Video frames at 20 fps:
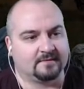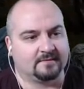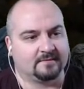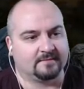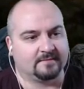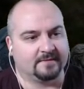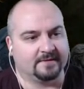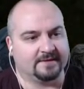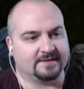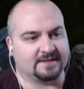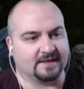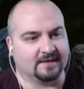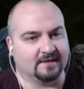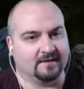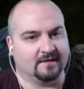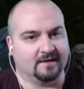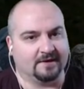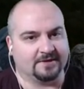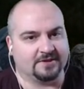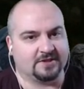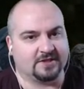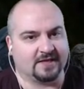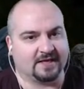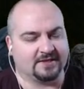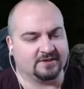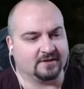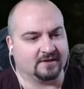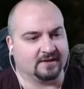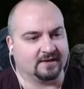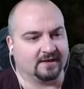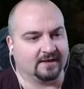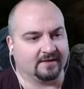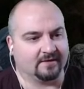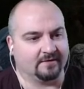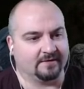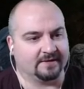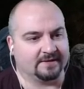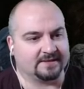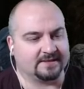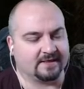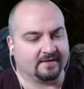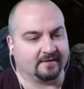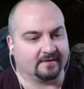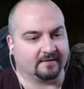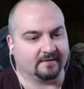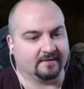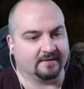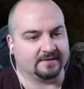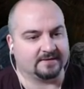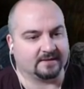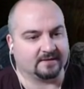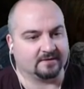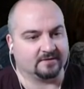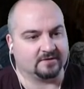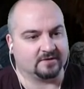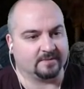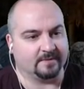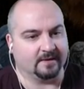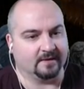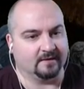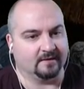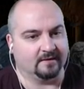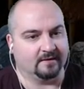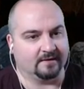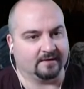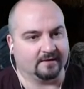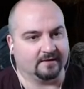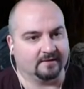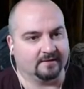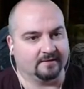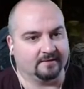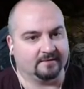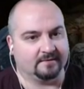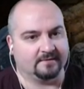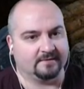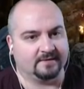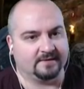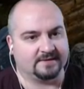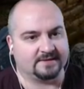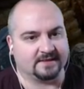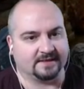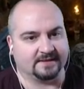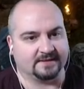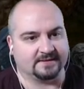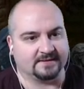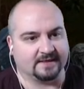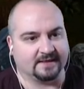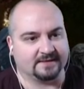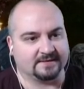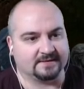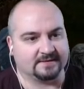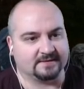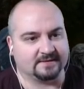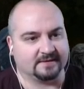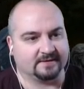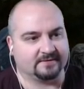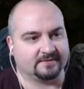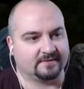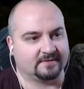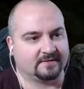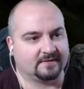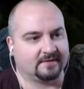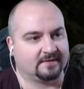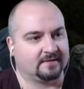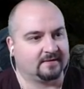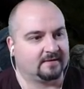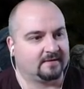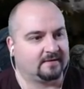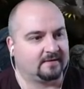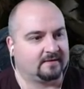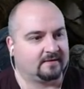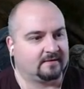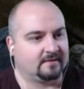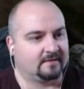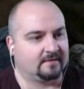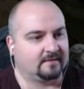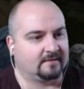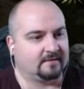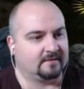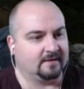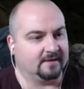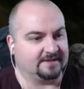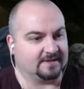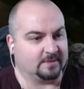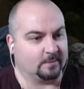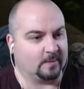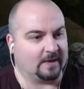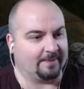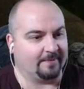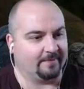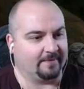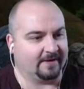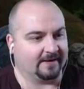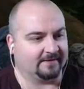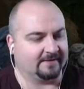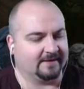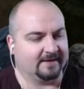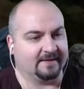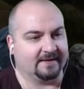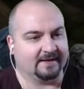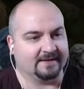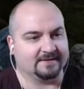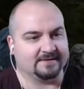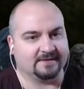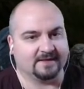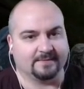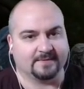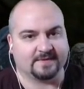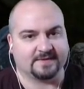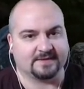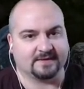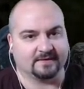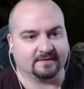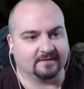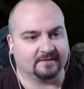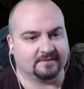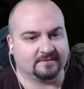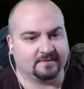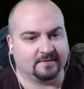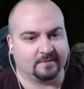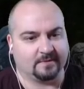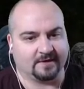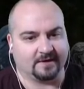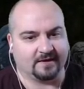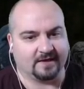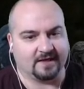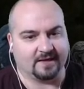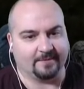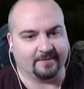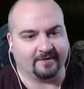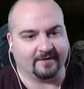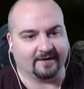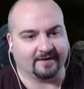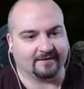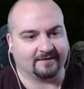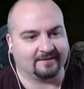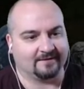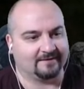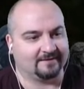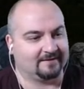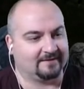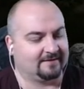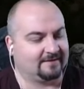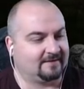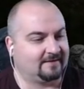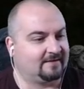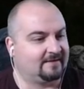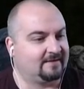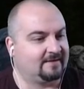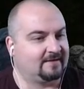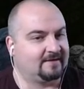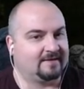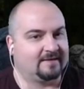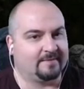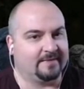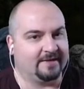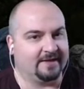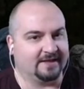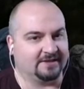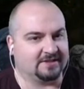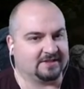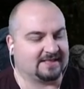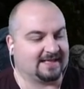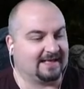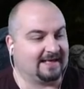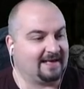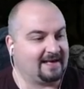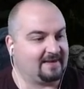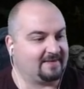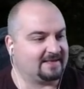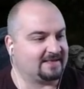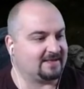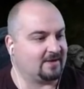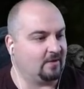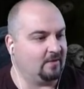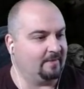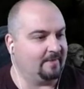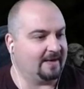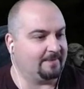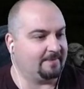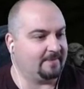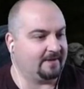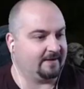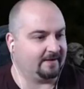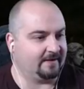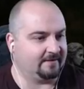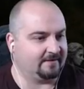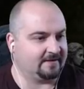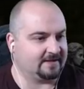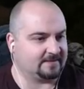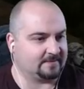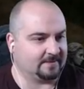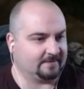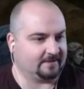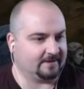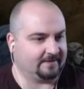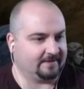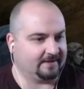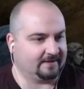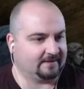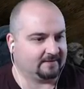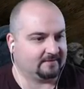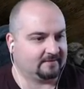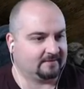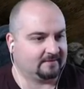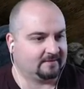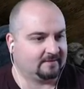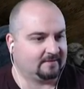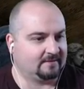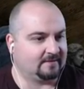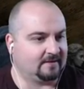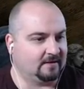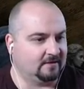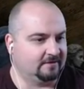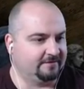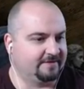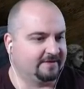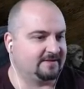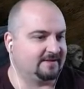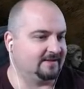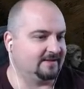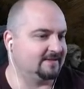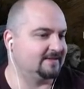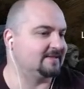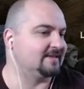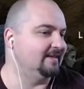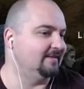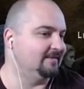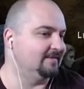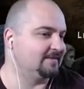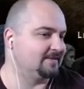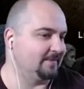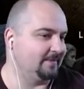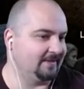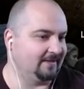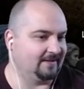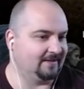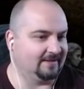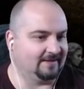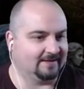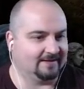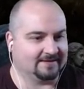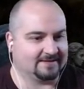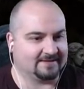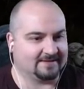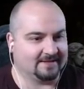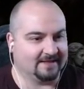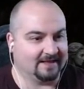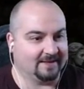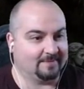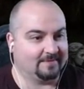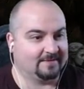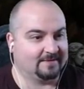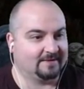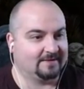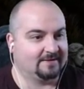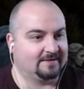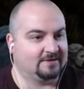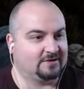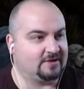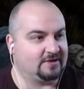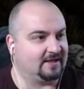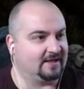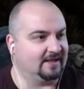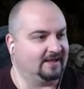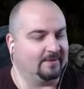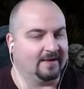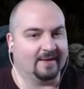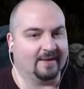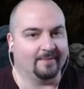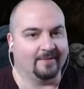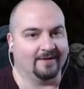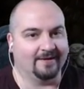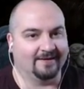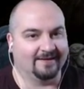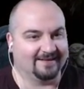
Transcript: But there's a lot of chests you can click on this area, guys, that can drop a lot of loot inside these huts and stuff. Oh, there's a weapon rack there that time, that's no good. We want an armor rack. But yeah, just clear this whole map. There you go, there's one right there. Overseer's Skull, so we didn't get it this time. Cheeky little amulet.